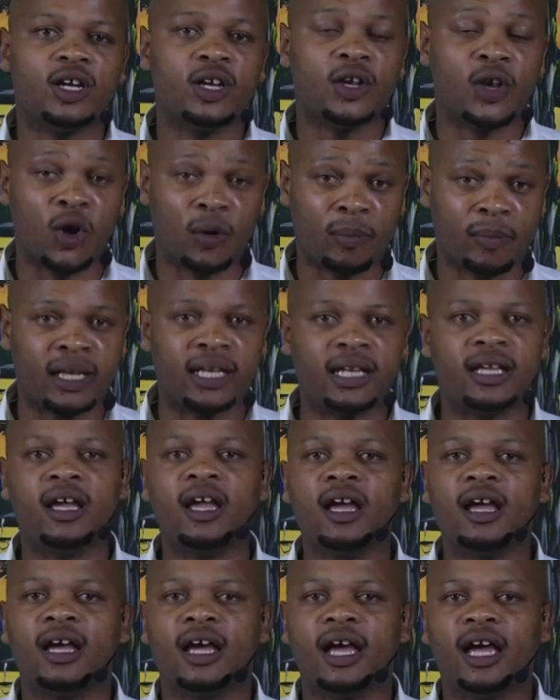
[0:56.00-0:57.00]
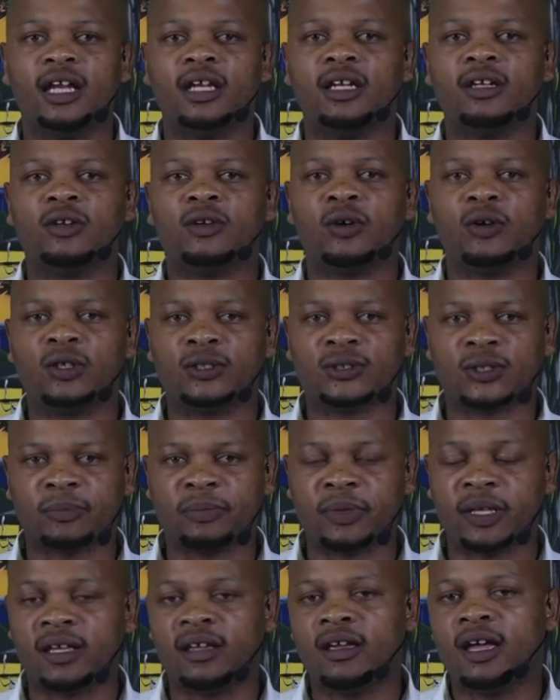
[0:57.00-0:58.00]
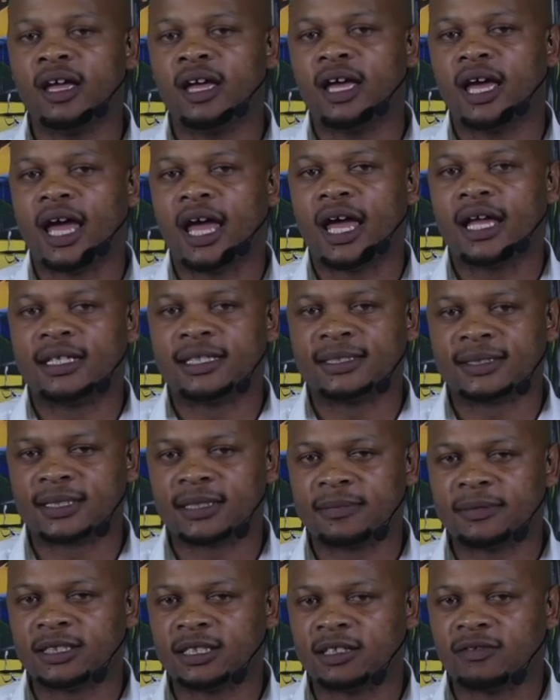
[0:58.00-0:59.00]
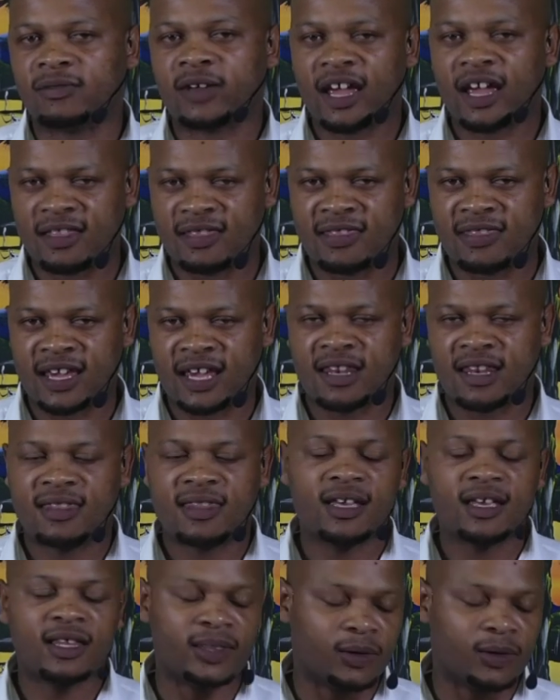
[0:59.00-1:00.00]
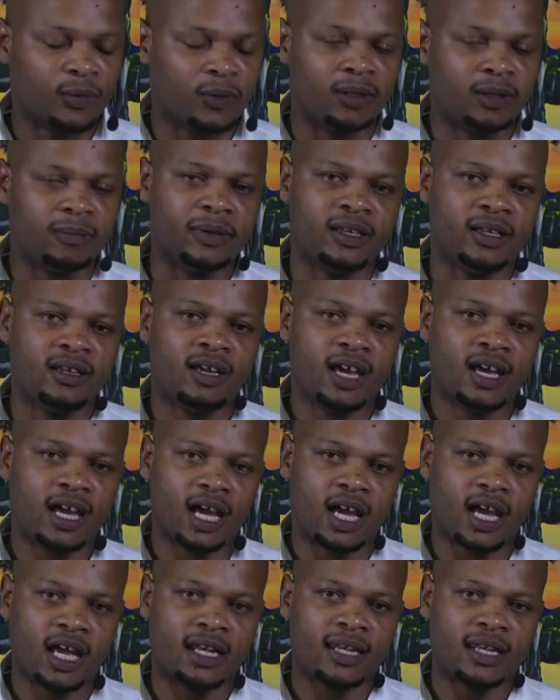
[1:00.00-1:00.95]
normally, and it could also be a descriptive, and then there will be a